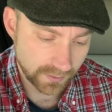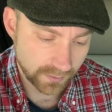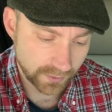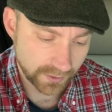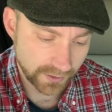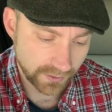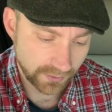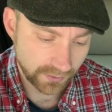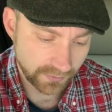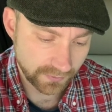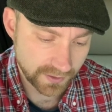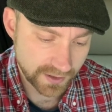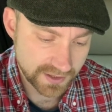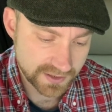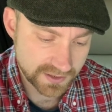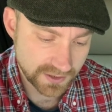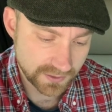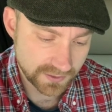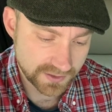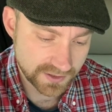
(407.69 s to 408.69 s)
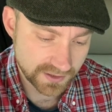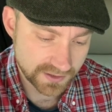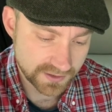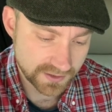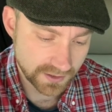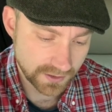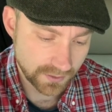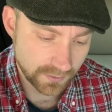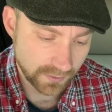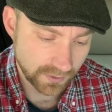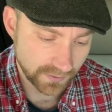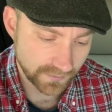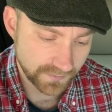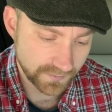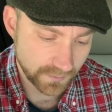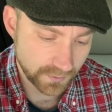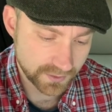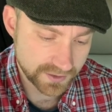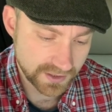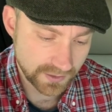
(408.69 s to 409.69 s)
103, 262,
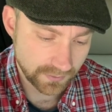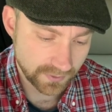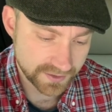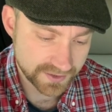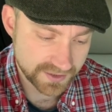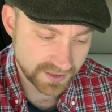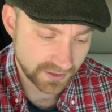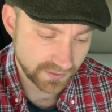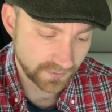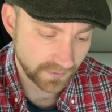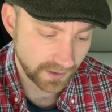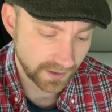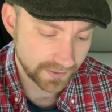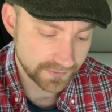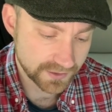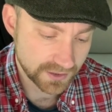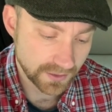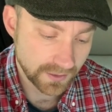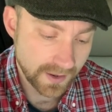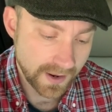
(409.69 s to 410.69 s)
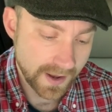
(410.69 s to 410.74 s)
140, 165. So